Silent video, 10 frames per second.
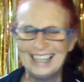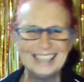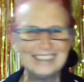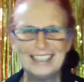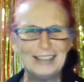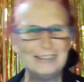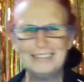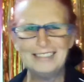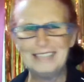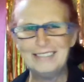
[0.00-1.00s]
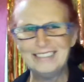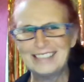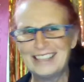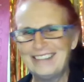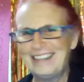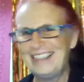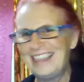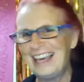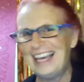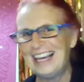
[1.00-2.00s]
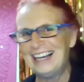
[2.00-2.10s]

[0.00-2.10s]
No, I'm not going there.